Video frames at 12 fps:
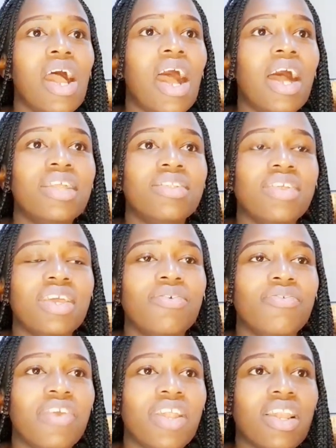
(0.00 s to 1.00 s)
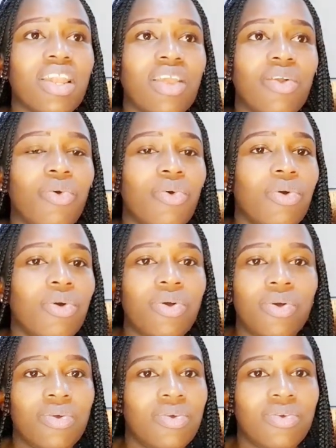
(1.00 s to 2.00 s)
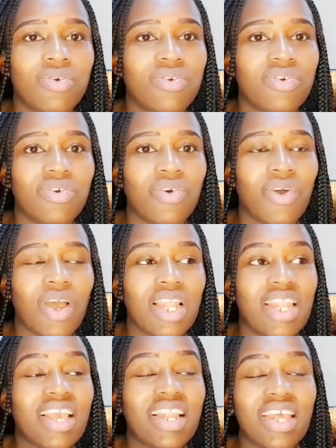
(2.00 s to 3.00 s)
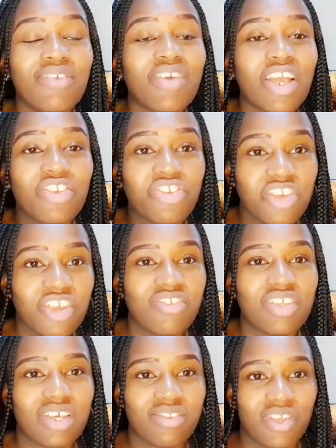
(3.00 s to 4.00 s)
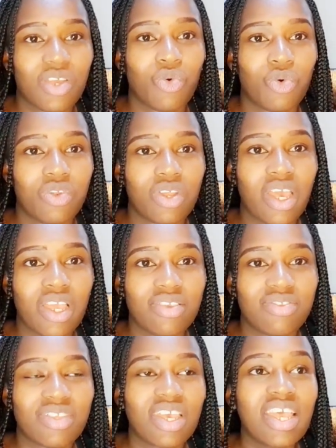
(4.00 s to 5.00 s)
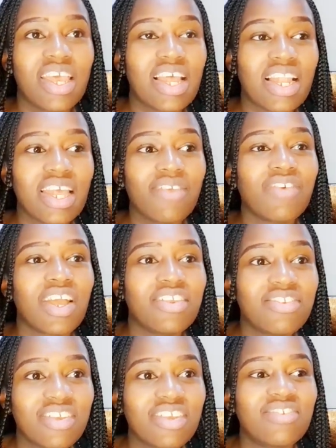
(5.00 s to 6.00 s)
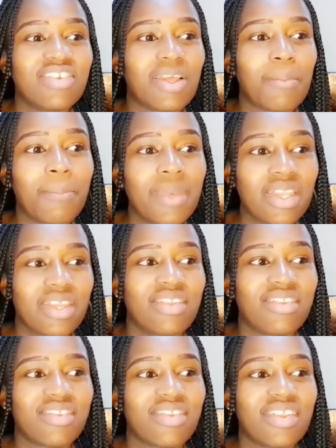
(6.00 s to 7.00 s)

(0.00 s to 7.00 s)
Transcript: And I felt like, oh, like life can change in a second, guys. Life can change in a minute.